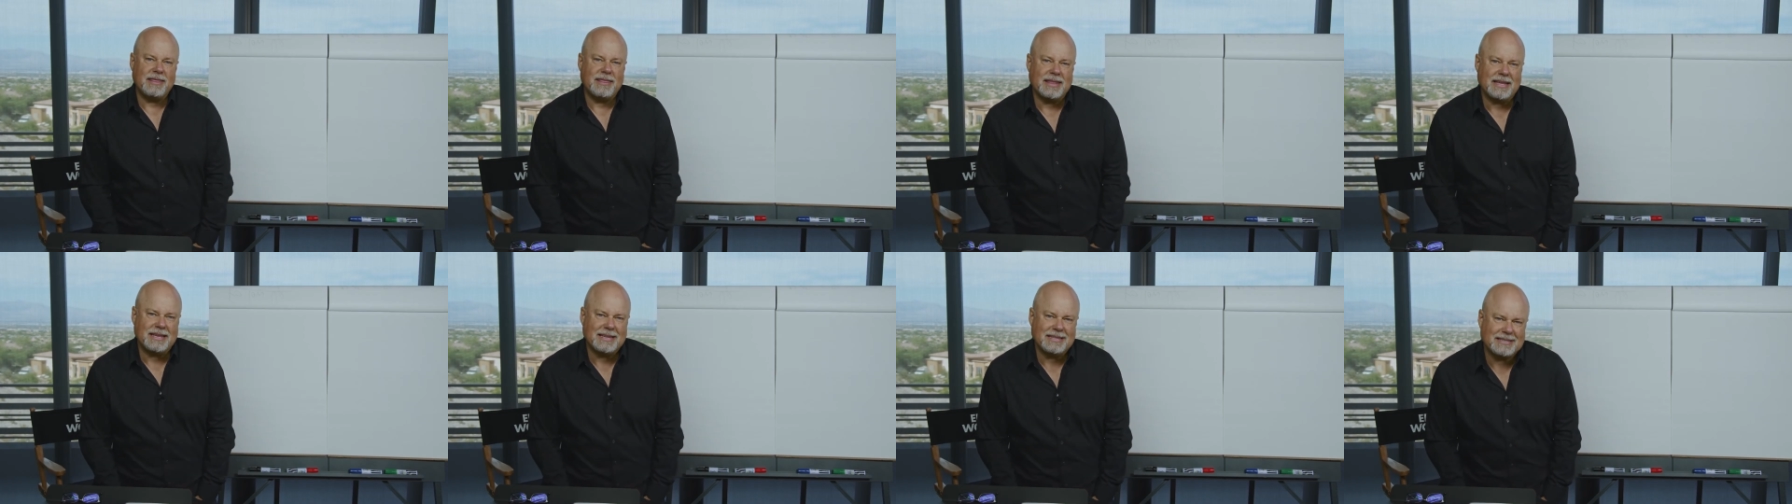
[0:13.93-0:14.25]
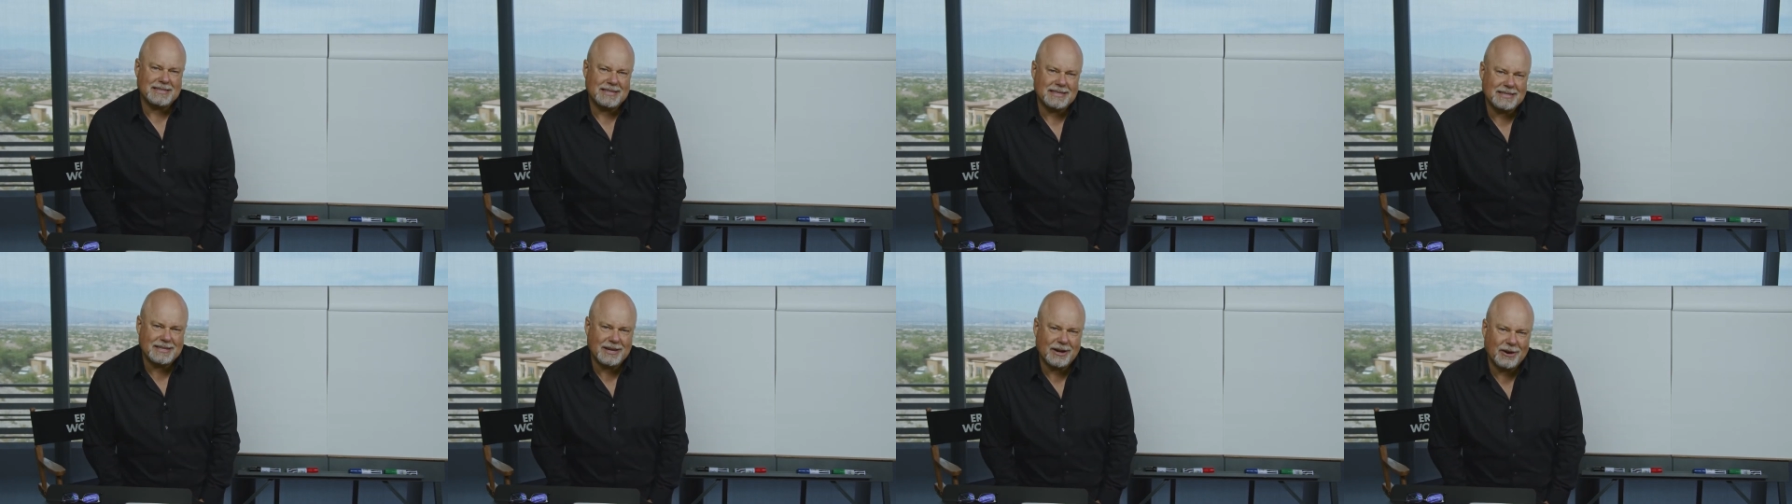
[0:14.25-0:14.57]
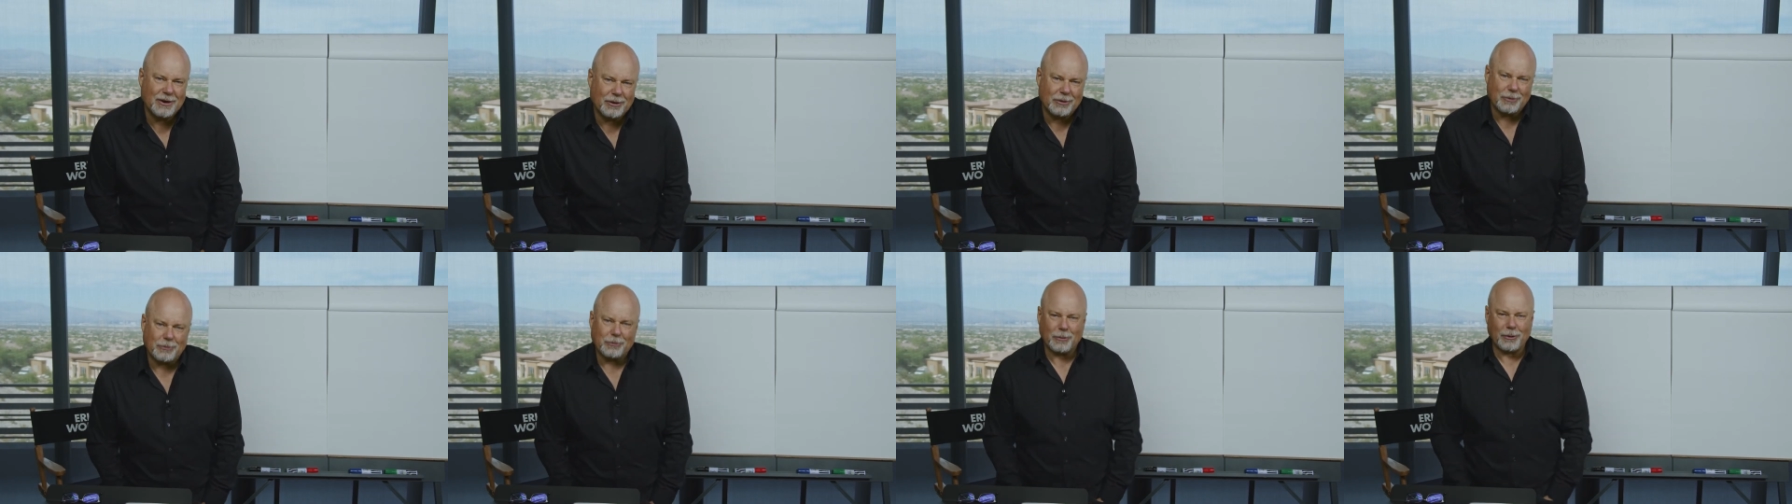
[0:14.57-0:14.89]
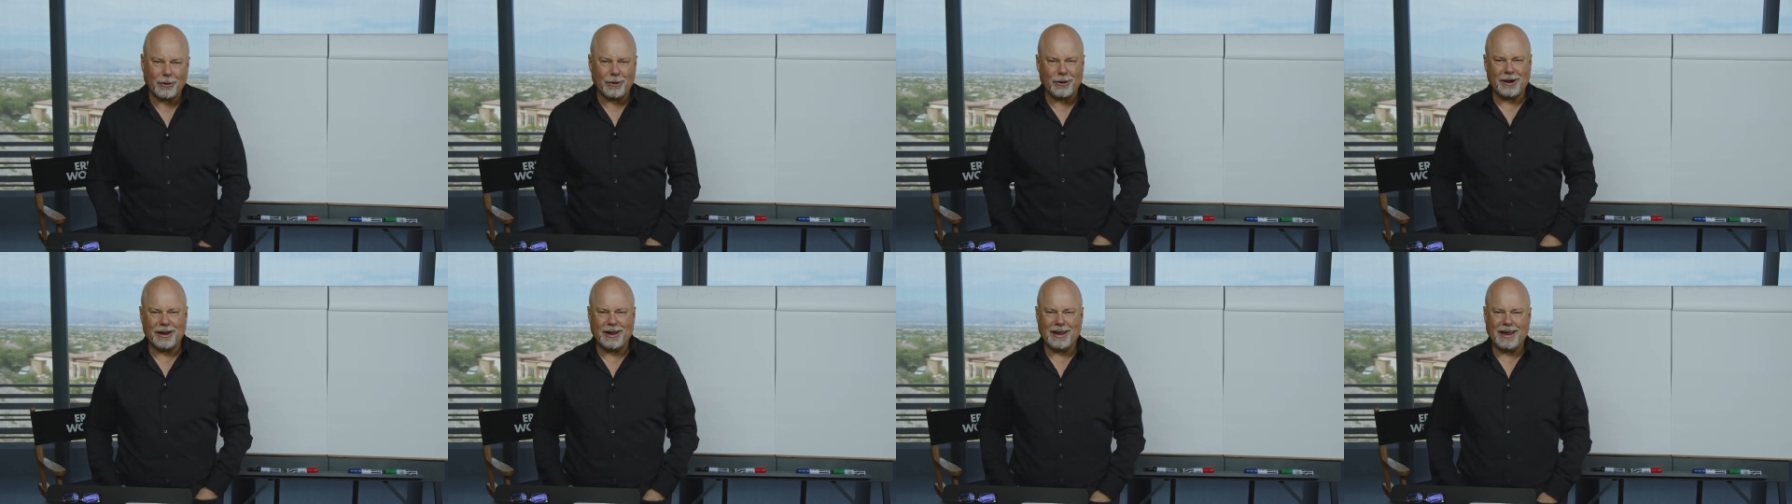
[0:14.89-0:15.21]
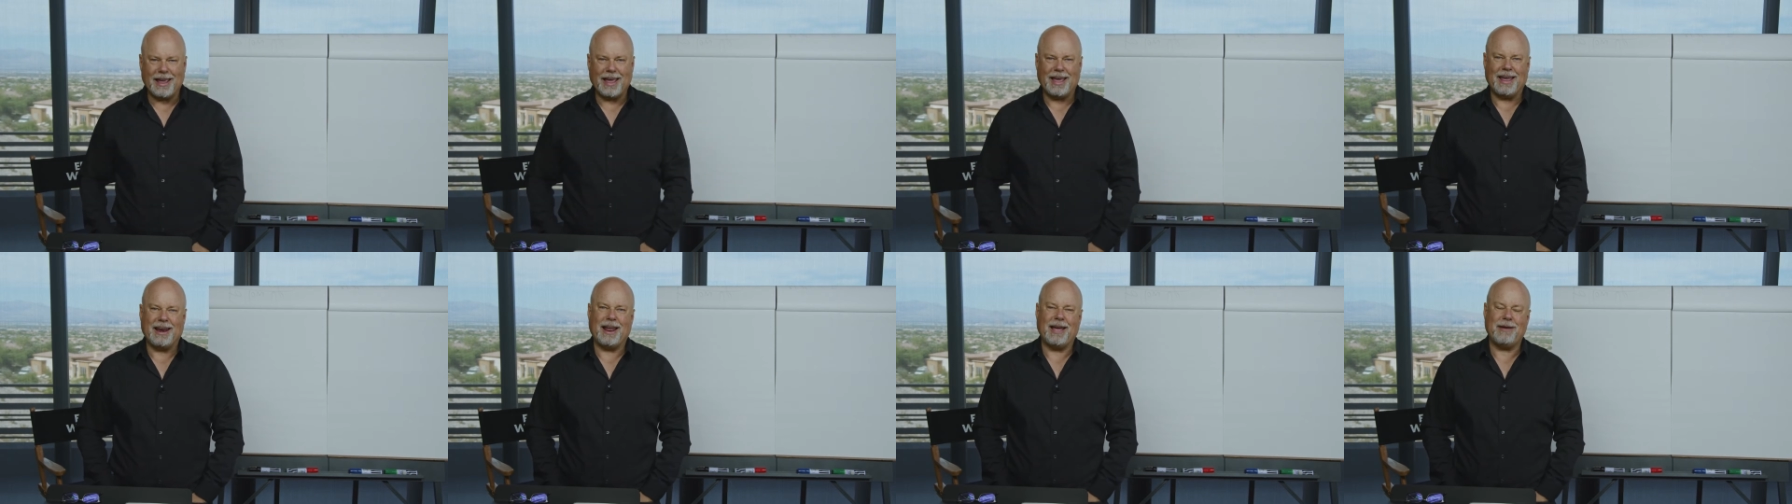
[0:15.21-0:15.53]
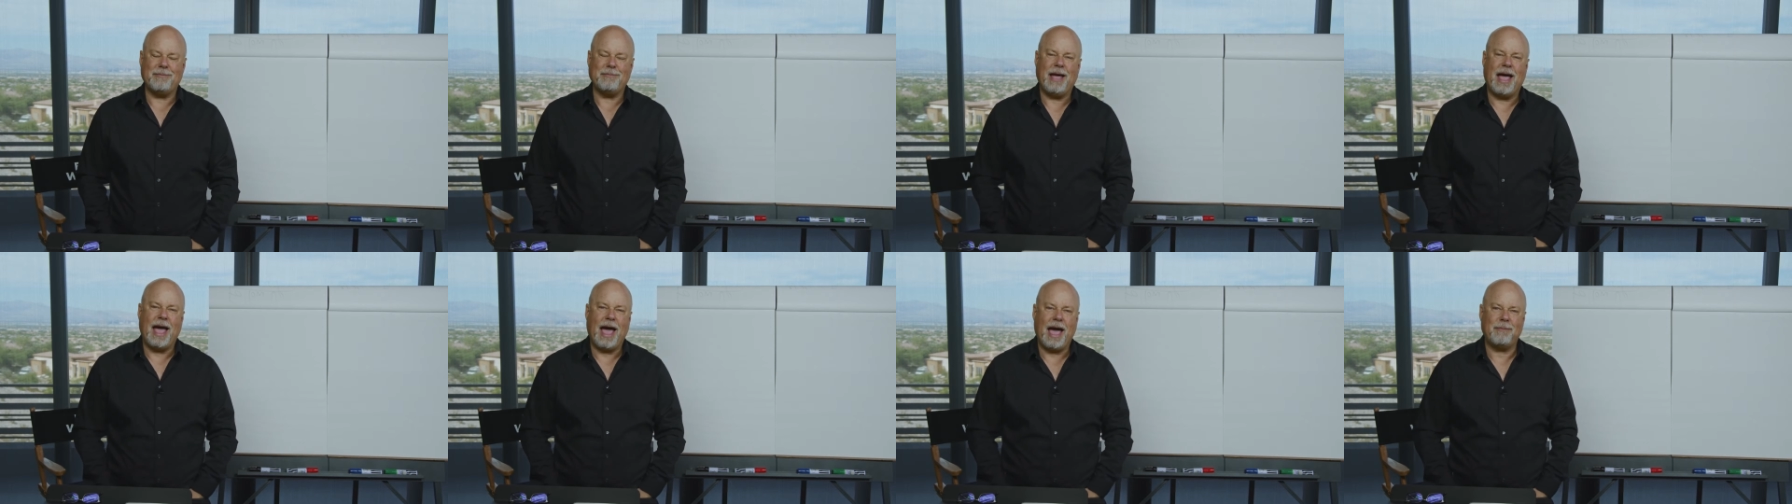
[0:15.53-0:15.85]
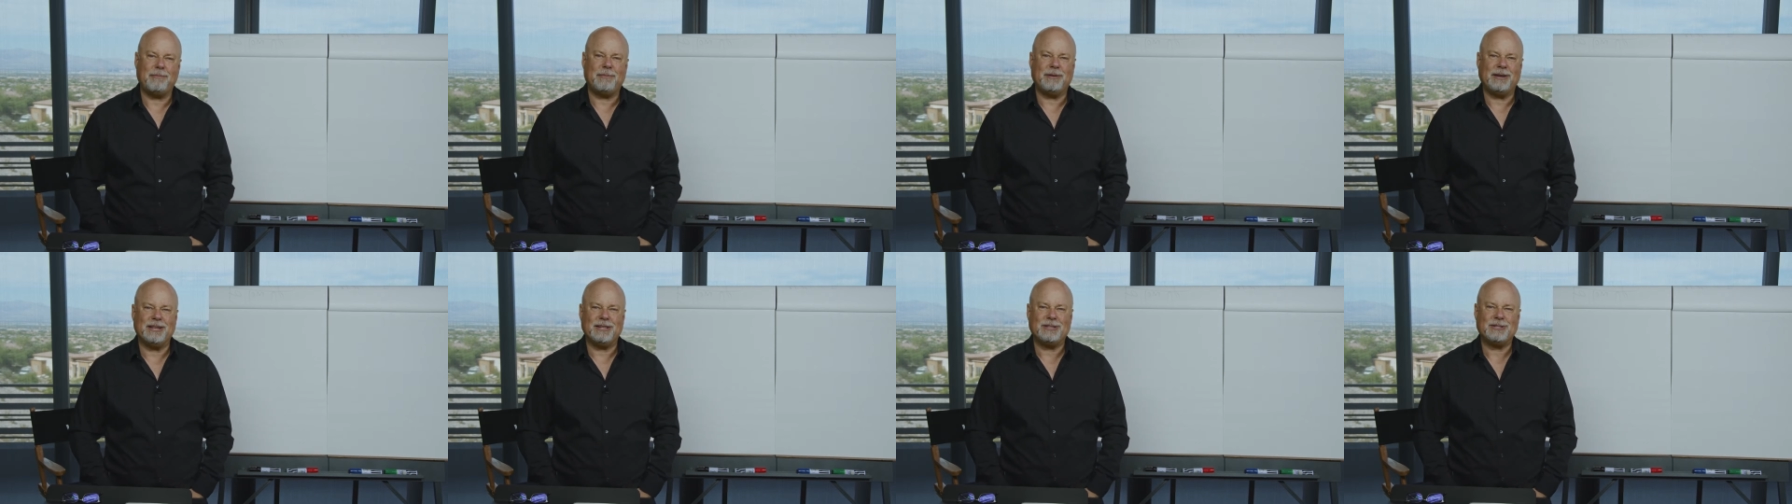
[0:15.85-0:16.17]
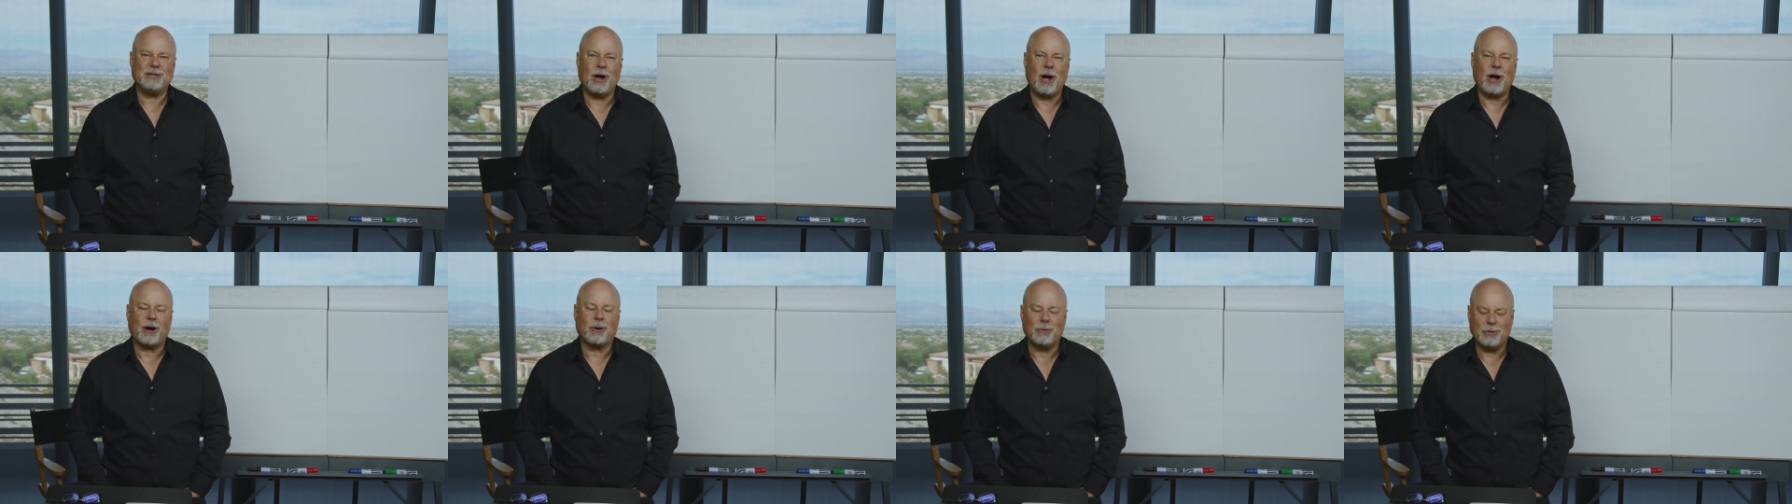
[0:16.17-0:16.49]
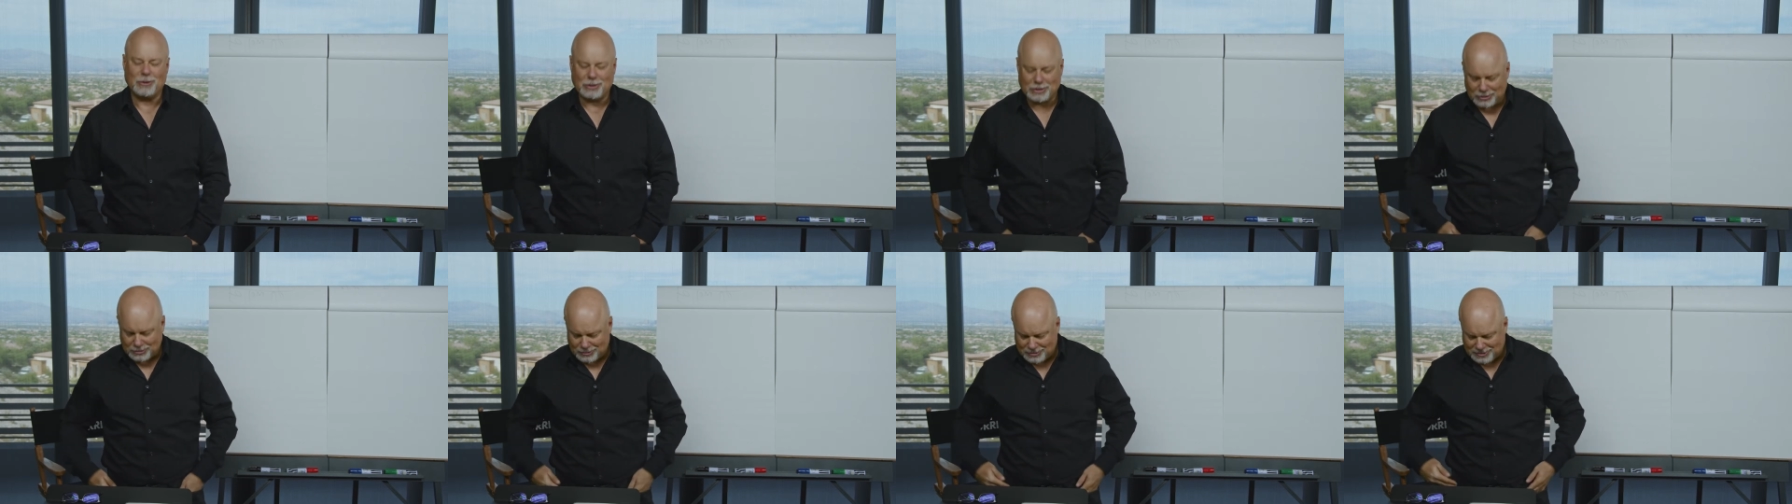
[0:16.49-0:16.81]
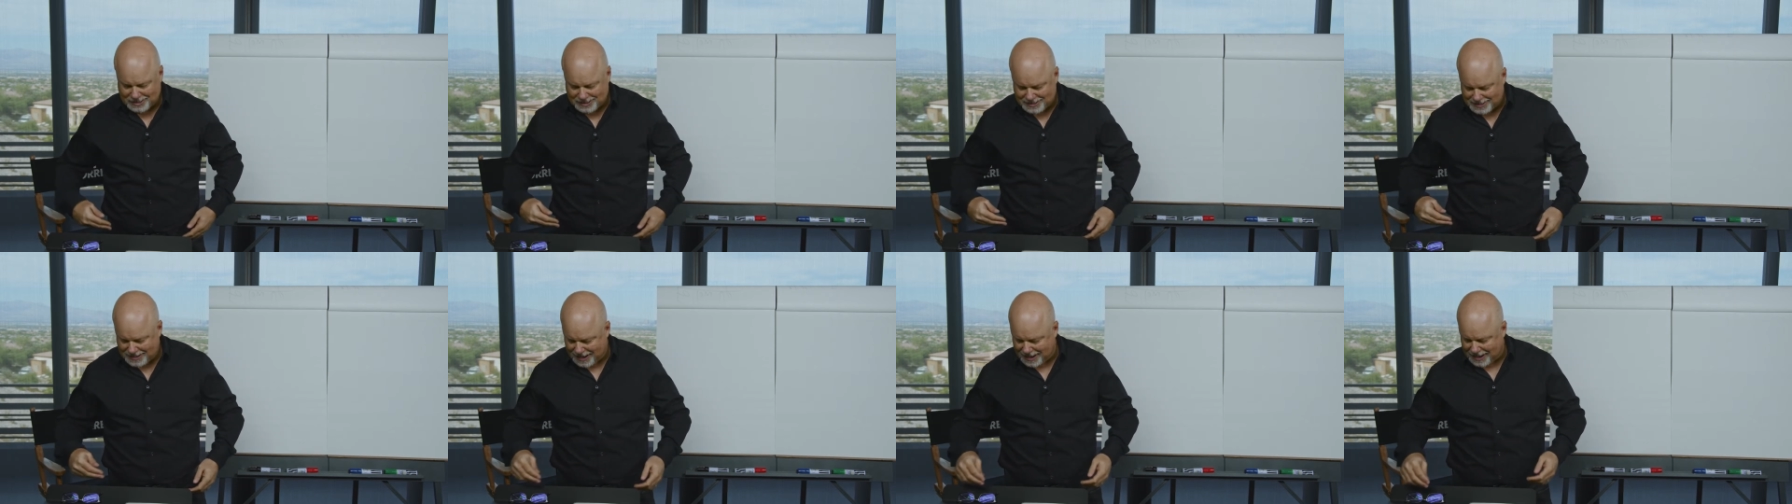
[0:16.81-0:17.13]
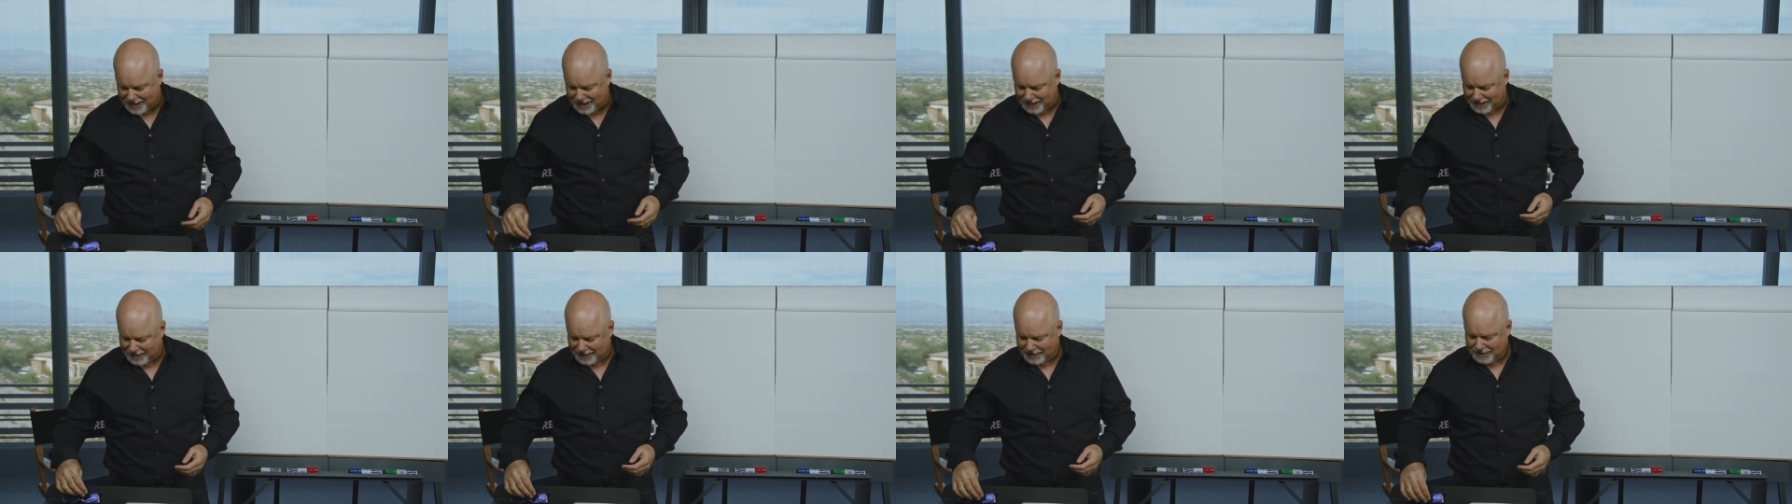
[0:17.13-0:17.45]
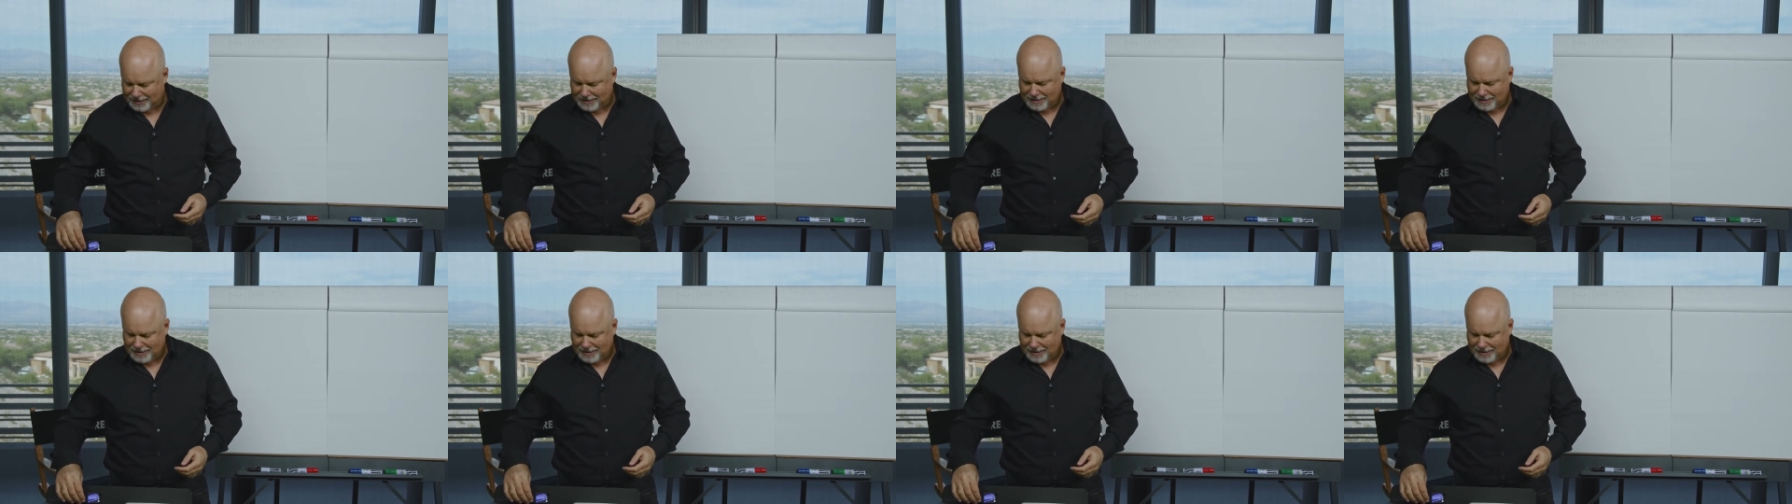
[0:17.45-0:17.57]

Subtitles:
This is Eric Worre, and I'm happy to talk with you today